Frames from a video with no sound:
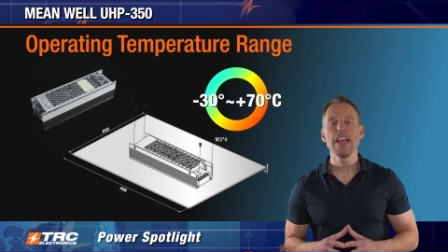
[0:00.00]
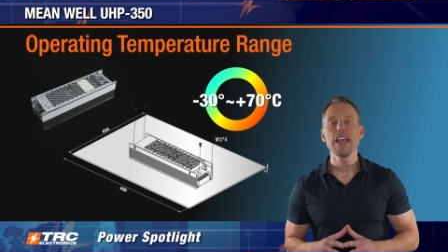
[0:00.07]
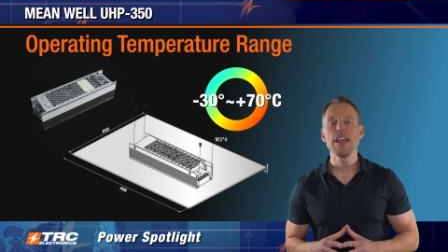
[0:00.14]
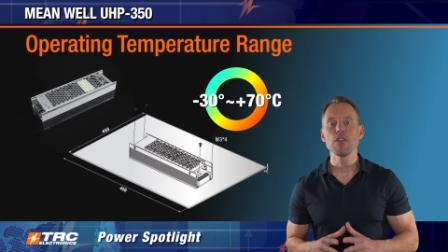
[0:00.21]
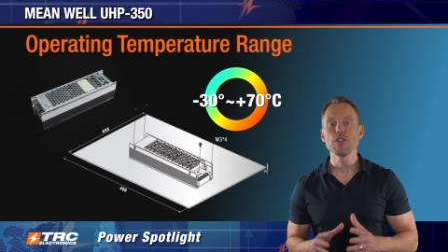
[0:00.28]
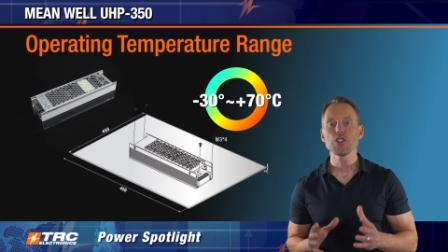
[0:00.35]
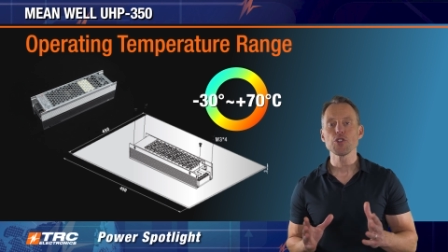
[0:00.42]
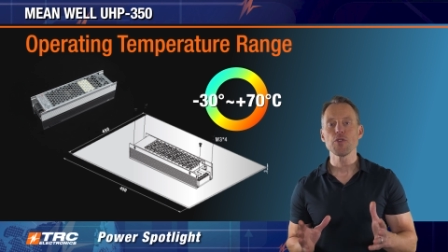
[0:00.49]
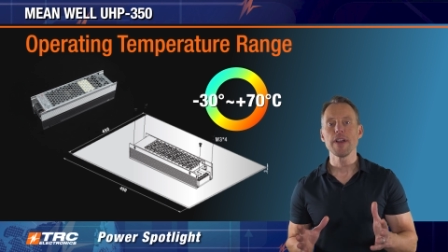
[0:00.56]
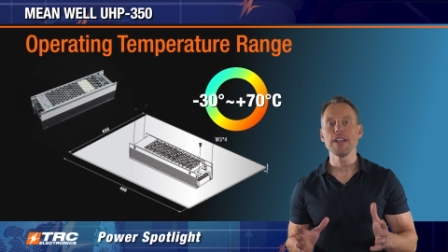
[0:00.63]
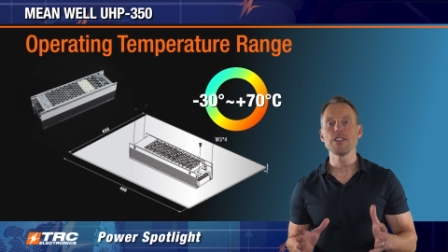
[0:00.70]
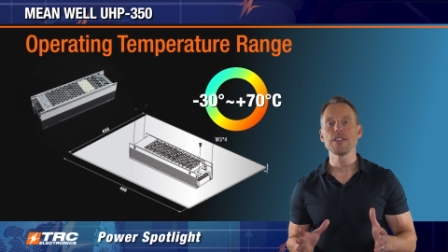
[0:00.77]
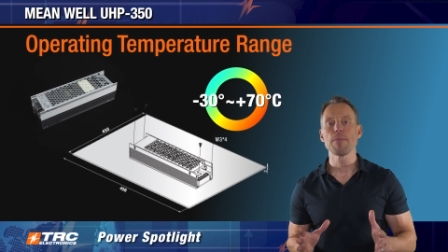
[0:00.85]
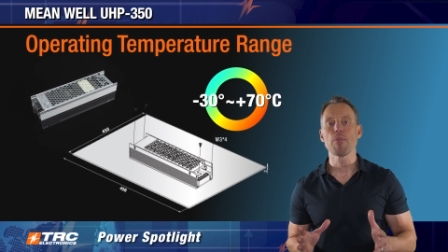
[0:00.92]

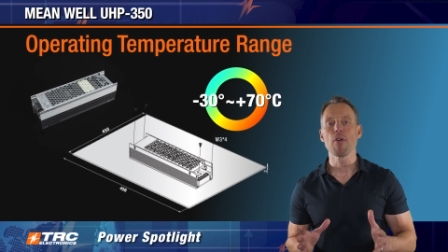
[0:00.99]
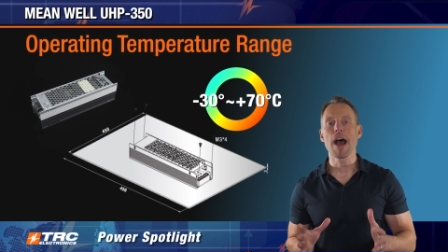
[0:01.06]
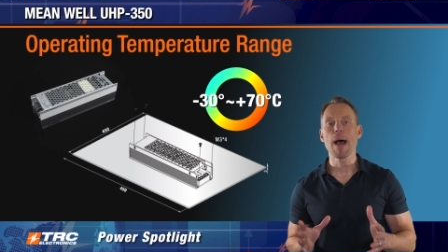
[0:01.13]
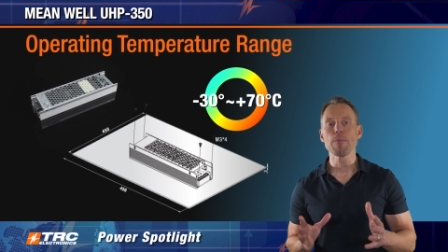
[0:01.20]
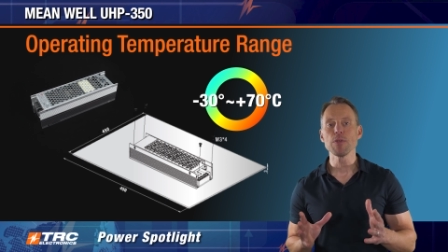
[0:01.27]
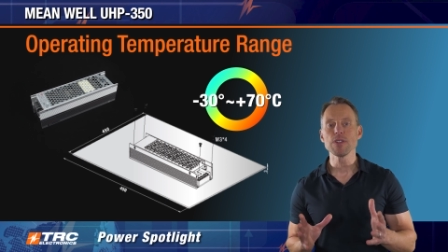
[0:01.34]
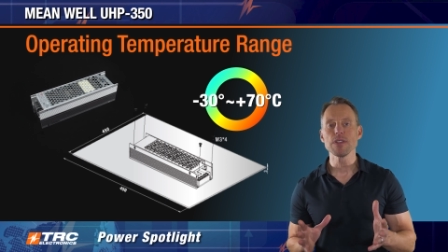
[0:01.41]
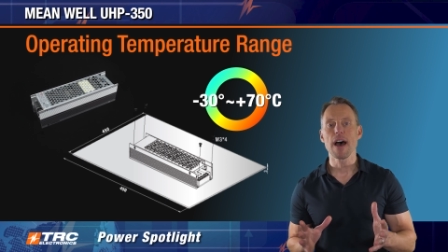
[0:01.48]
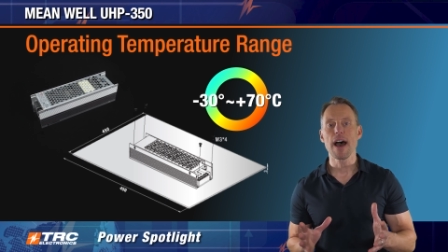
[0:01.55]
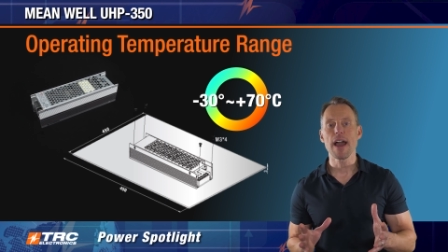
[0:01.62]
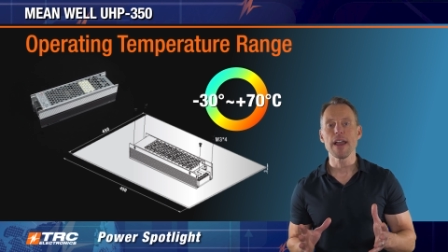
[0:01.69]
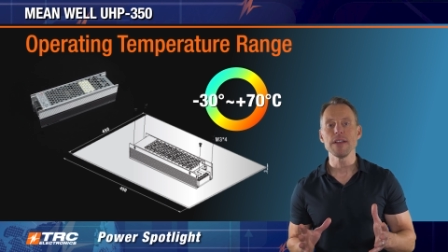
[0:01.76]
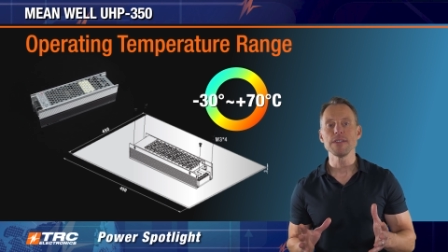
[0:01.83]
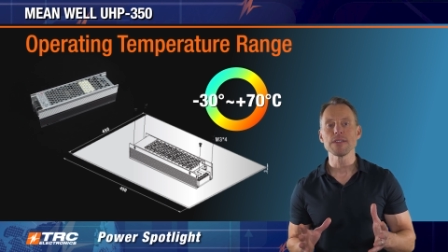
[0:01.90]
illustrates the proper
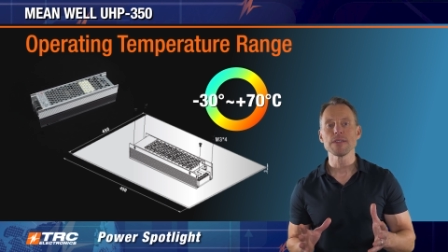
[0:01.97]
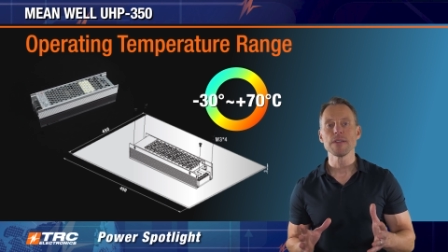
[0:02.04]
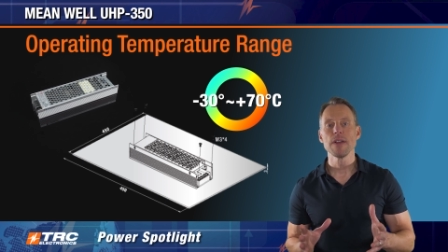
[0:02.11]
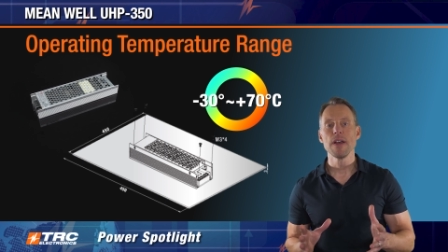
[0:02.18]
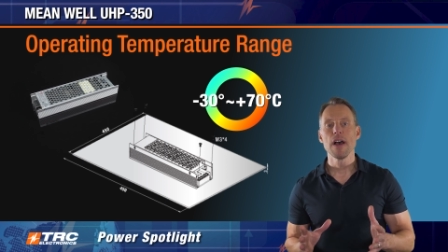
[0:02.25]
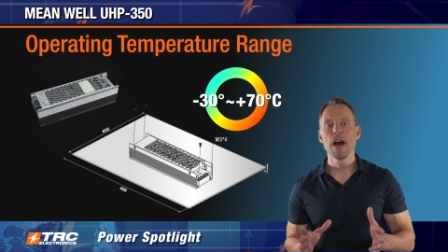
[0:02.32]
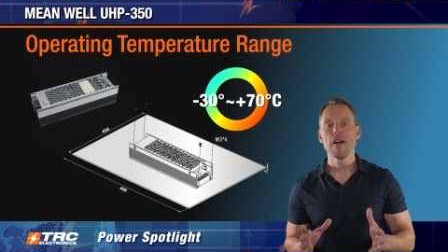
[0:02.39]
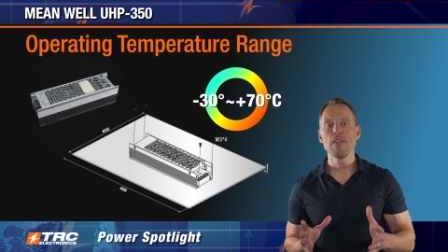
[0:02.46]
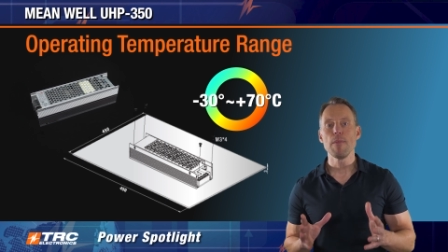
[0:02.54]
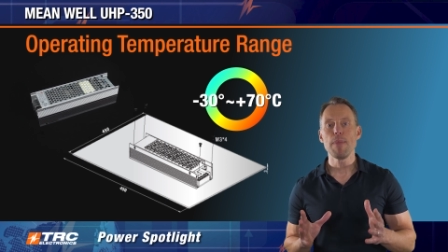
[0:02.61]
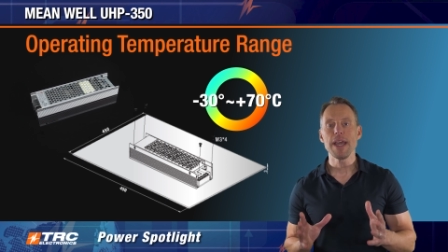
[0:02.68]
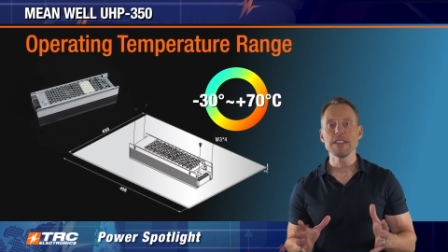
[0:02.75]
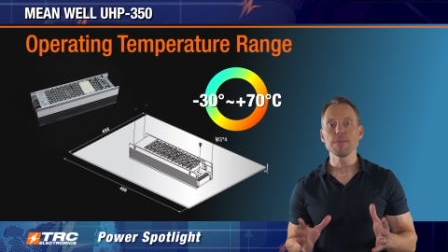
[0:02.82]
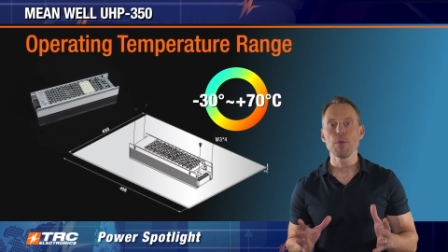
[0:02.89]
size of a
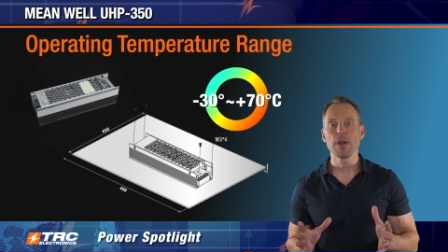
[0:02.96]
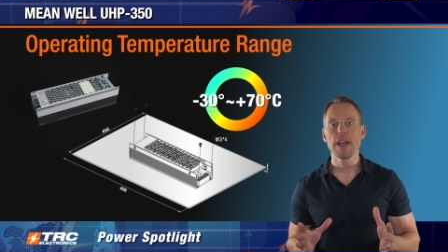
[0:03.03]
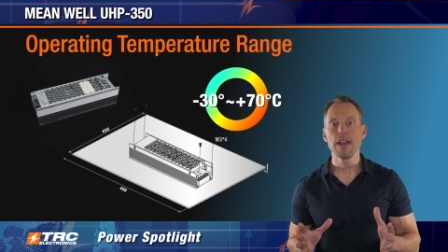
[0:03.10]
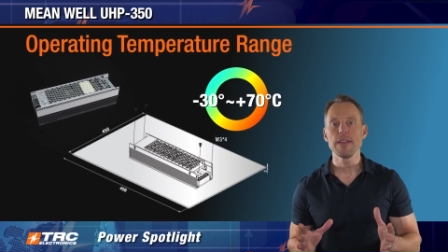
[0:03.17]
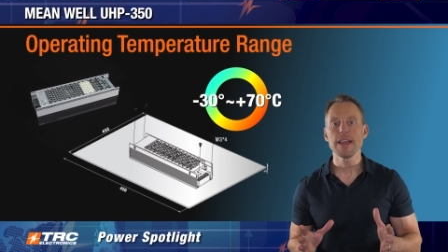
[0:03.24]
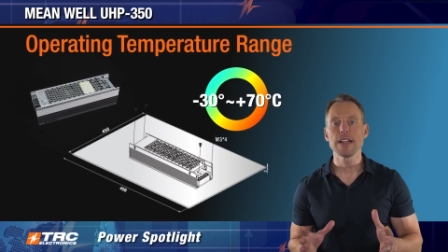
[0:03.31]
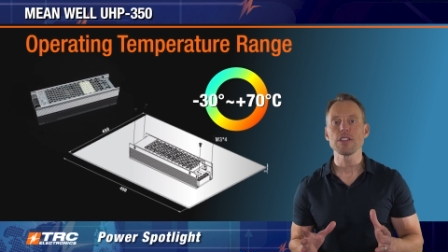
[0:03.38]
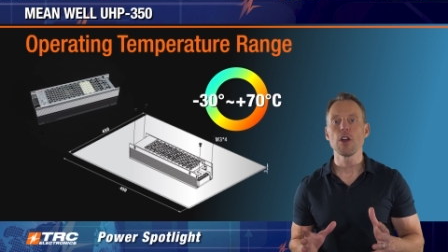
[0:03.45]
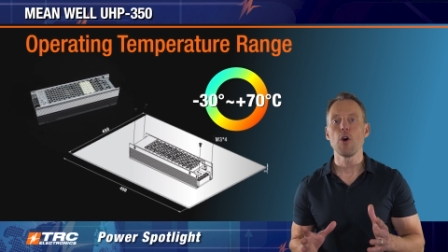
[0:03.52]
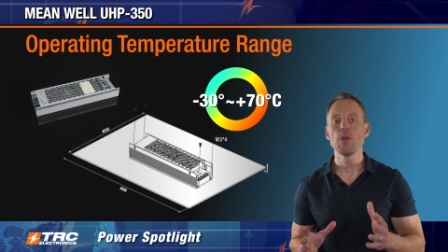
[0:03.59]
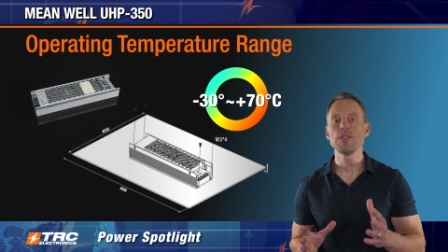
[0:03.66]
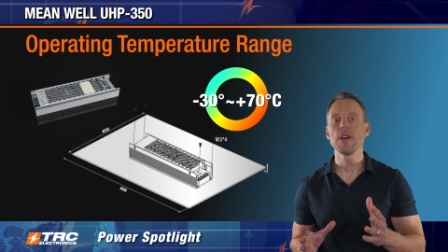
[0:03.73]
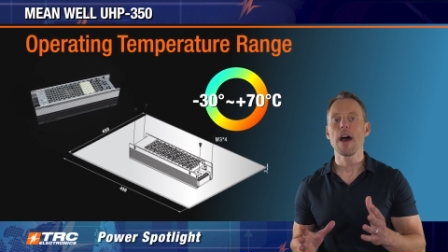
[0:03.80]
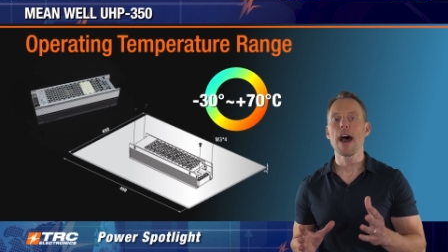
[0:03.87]
base plate that's
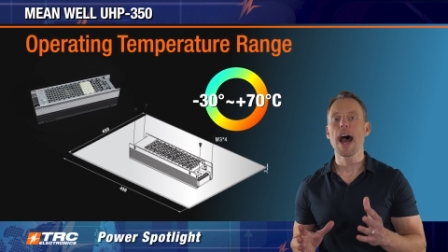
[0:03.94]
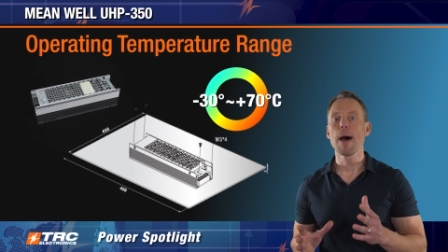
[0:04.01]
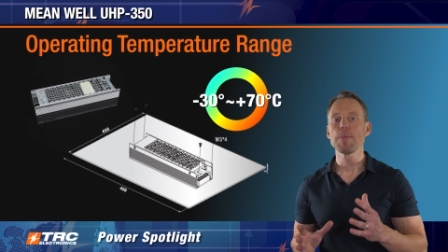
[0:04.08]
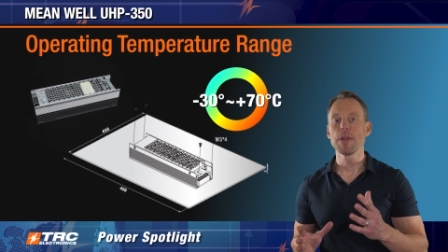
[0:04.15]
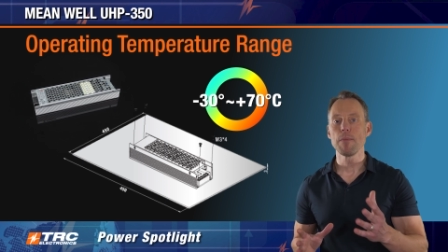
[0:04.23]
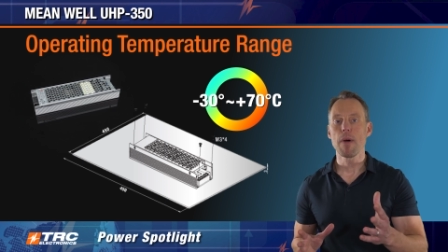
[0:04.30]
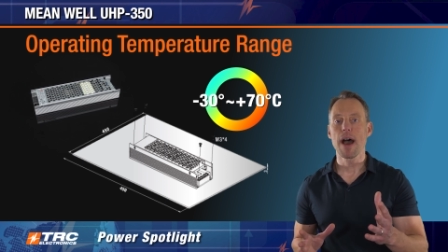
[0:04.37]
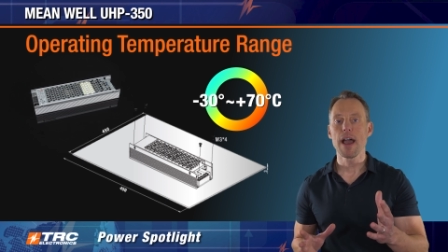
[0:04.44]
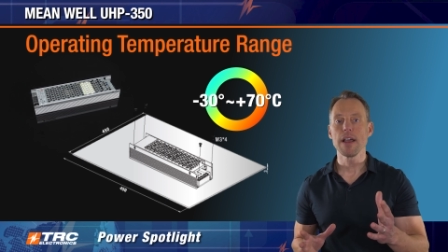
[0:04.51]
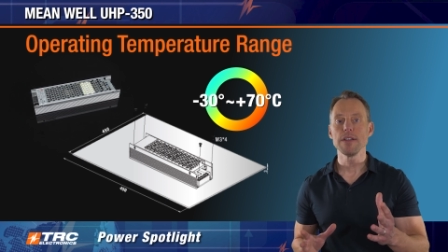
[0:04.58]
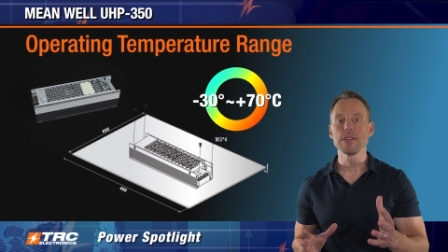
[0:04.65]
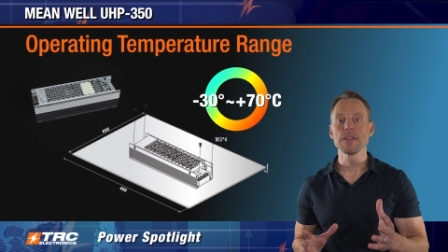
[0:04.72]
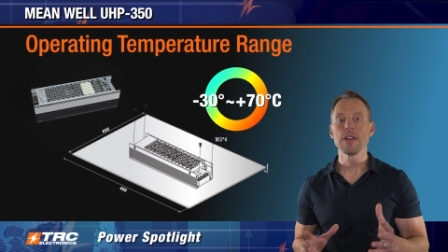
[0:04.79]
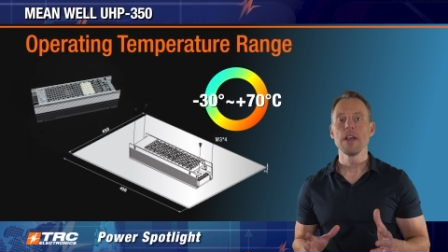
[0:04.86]
going to
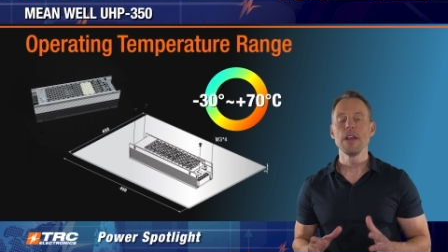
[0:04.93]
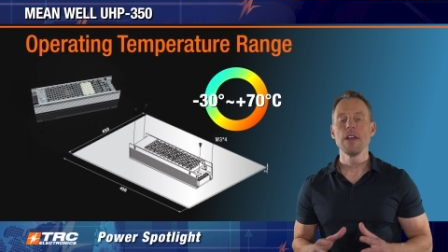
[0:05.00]
optimize